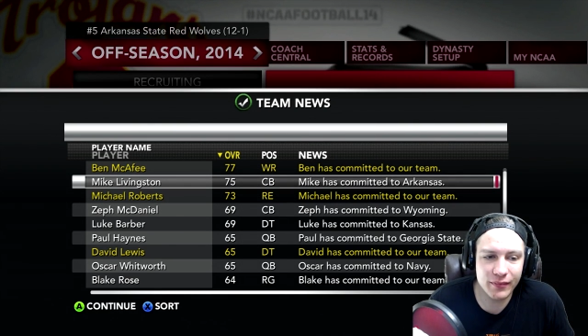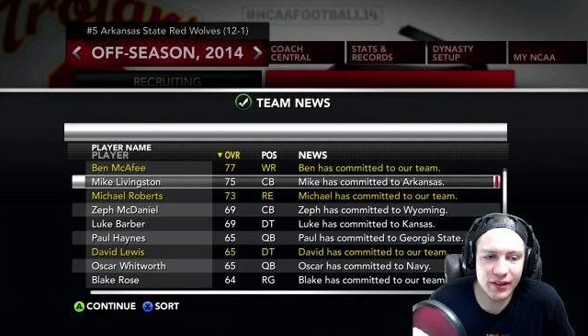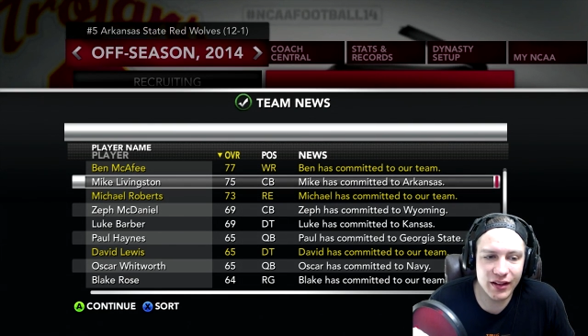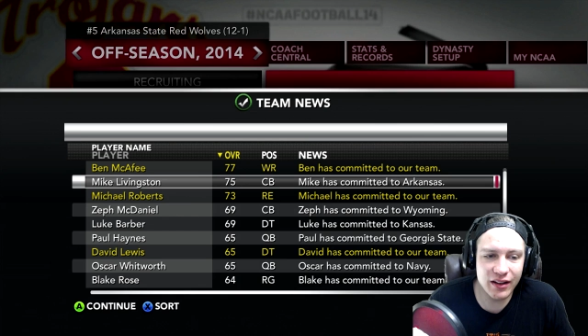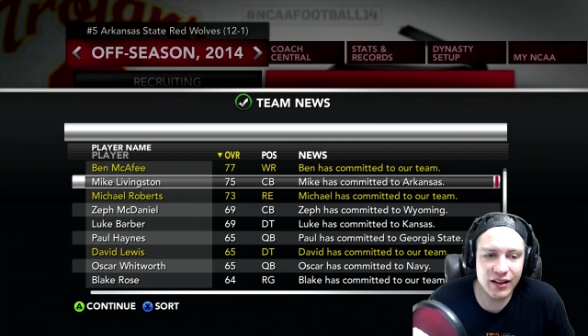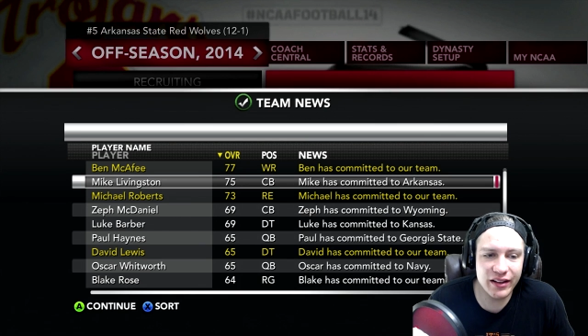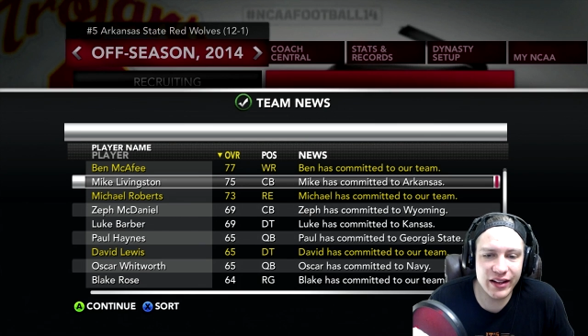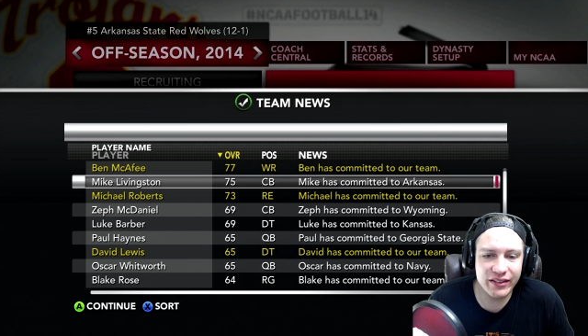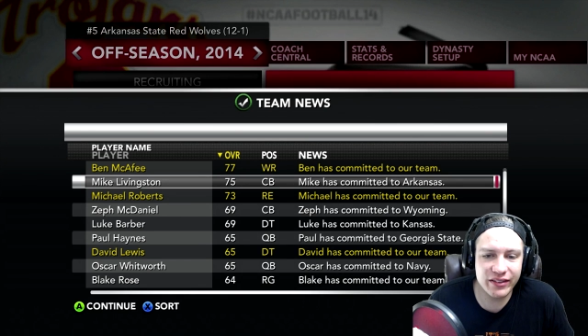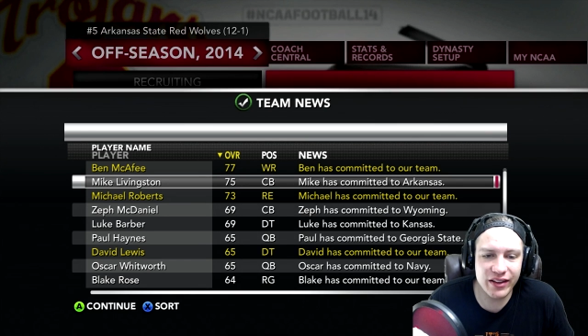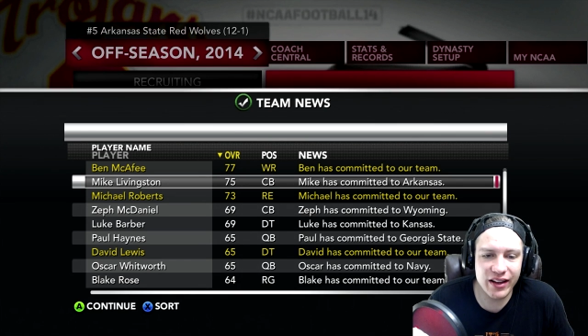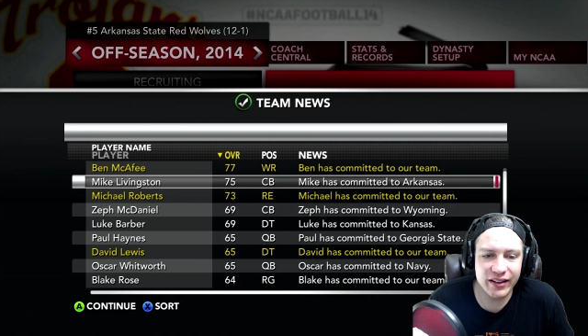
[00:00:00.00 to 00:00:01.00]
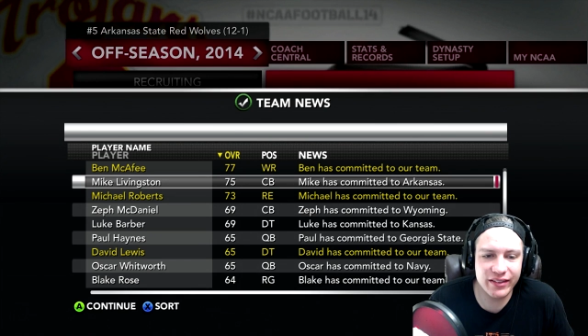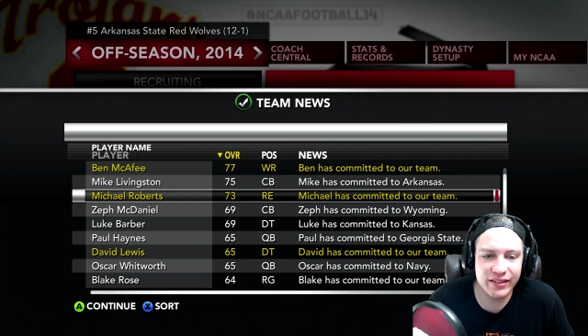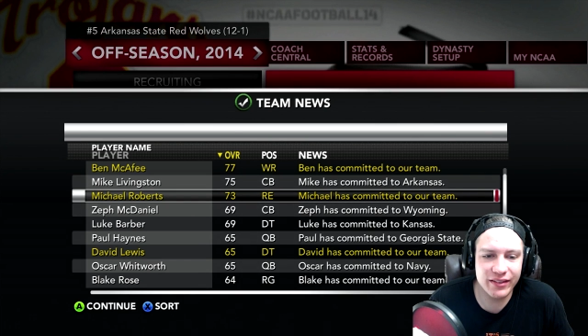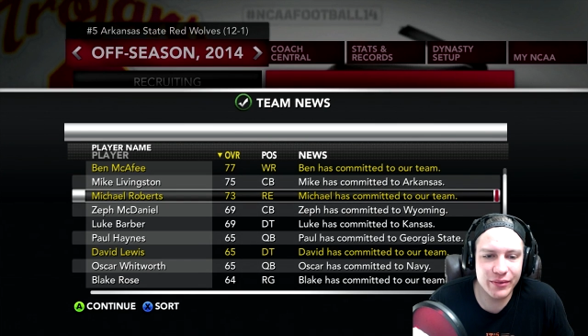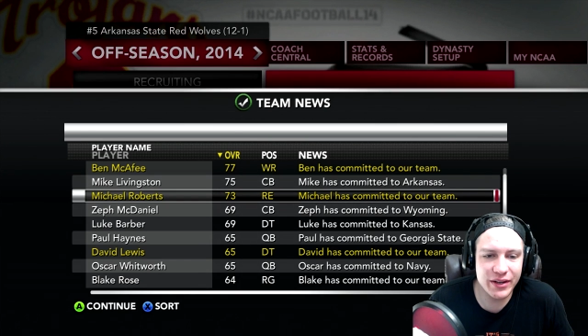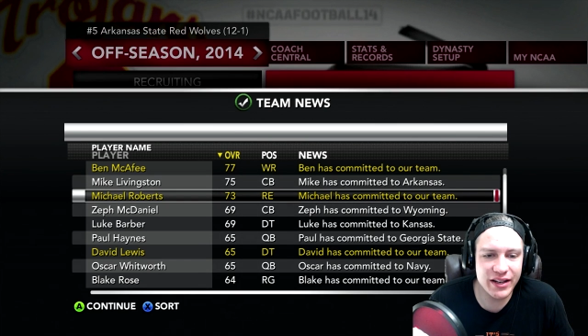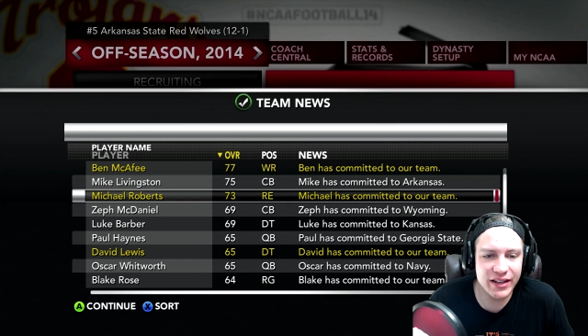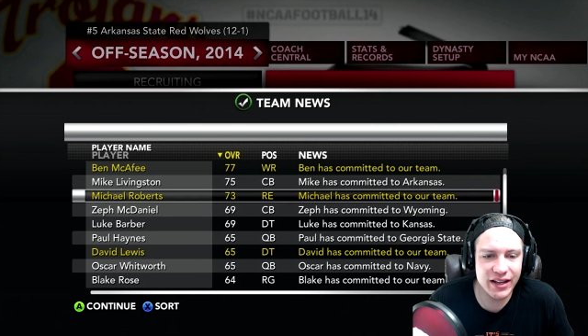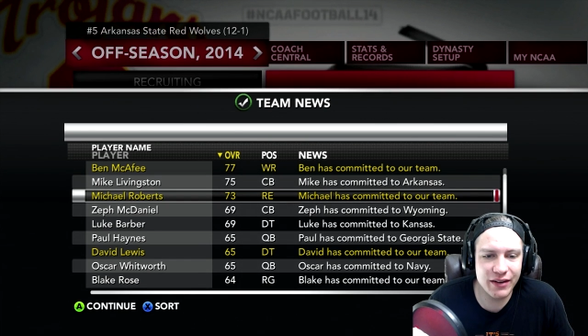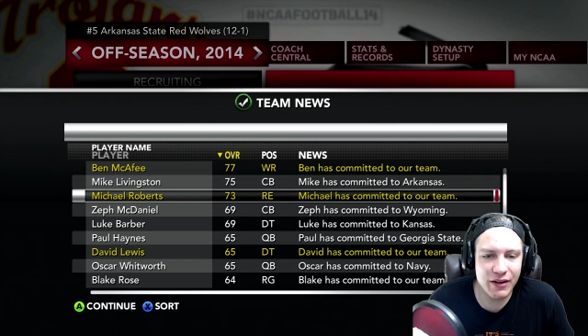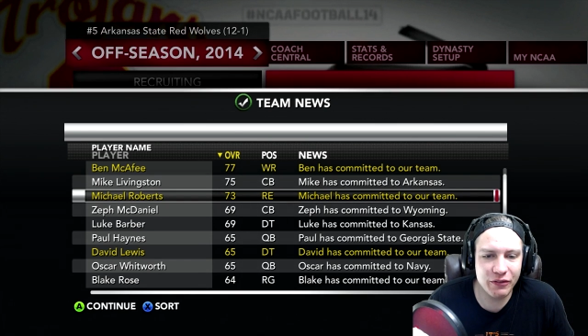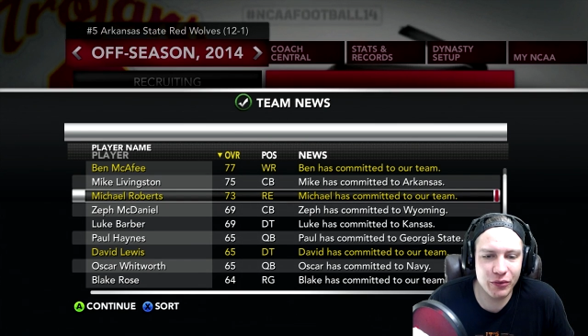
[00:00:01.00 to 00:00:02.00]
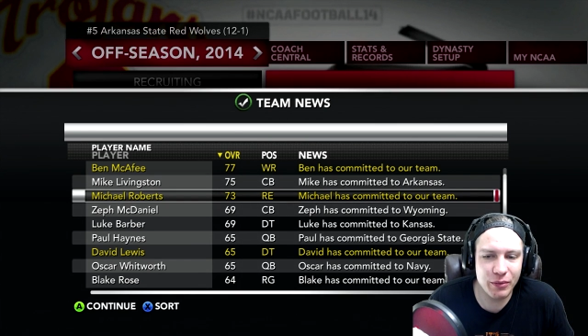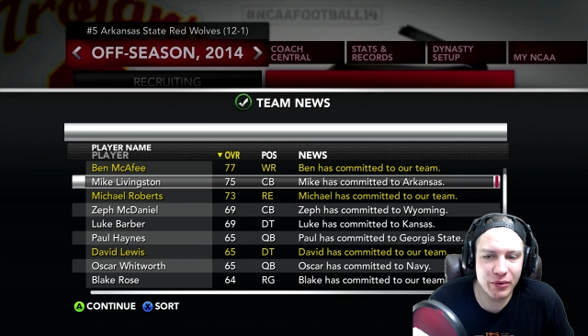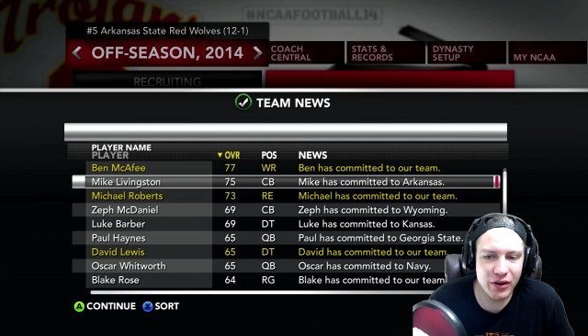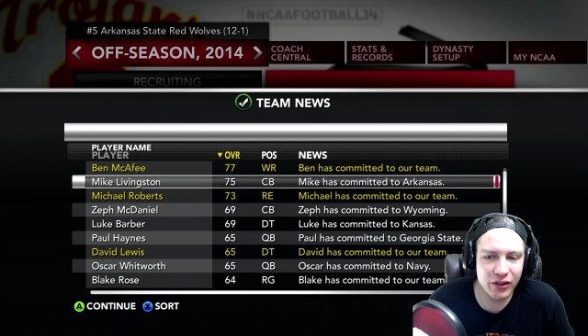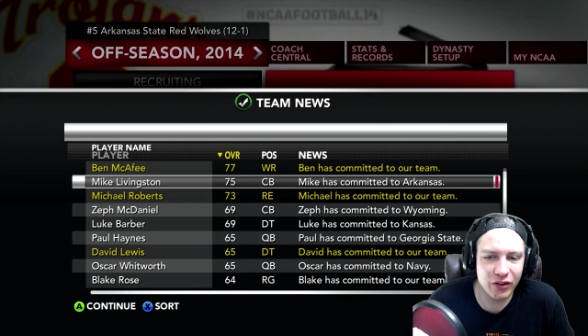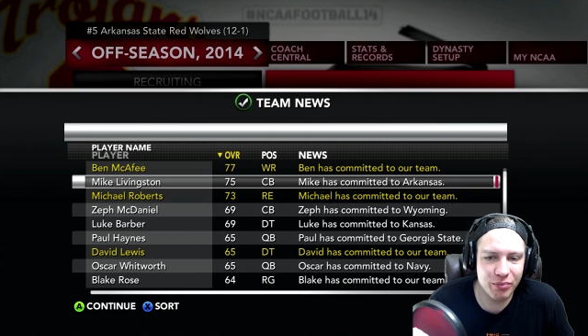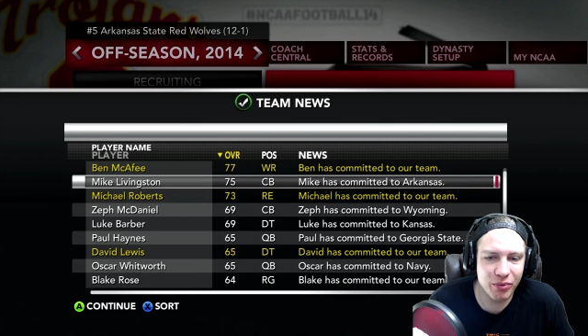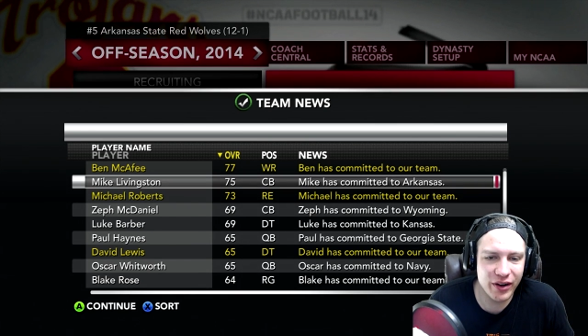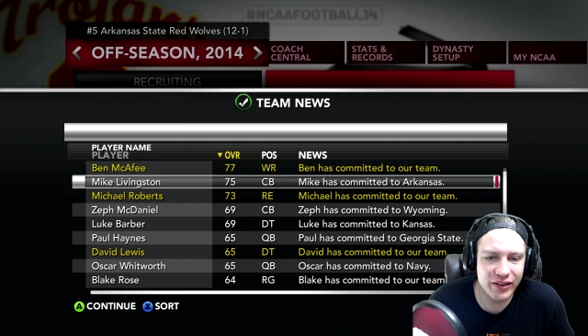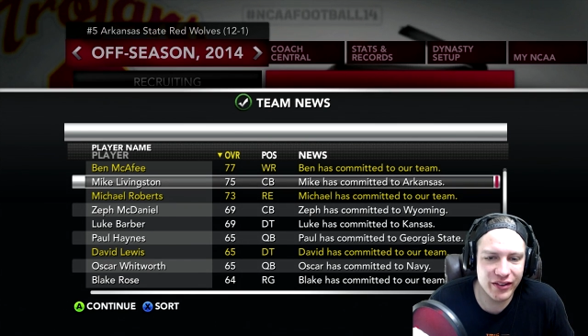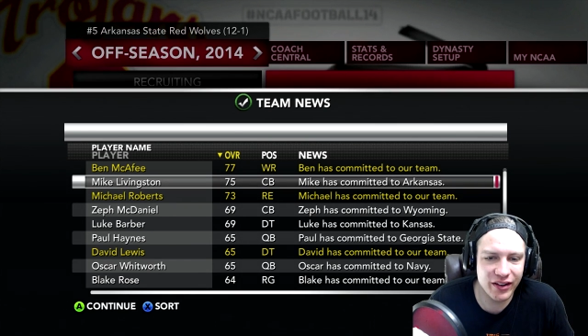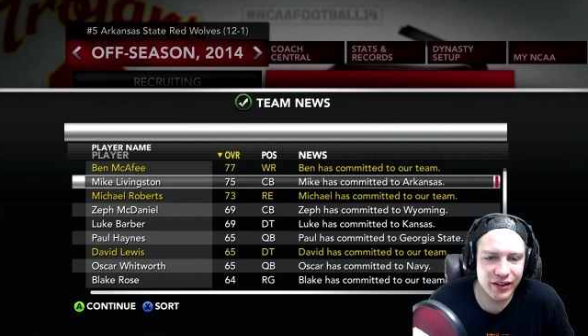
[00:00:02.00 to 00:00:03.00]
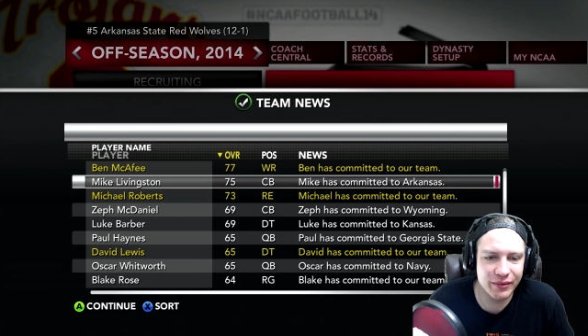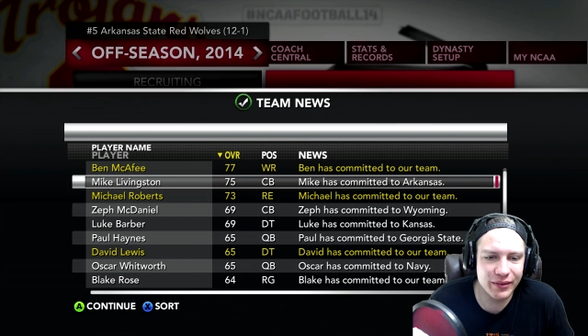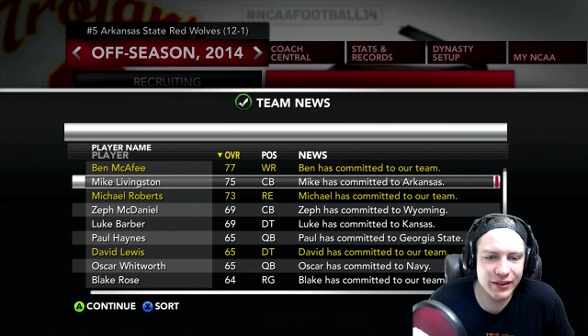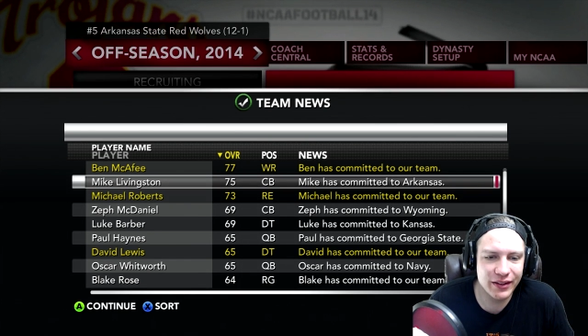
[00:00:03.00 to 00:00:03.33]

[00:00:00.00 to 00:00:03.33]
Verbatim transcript: Oh, that sucks. We didn't get him after we put all those points on him.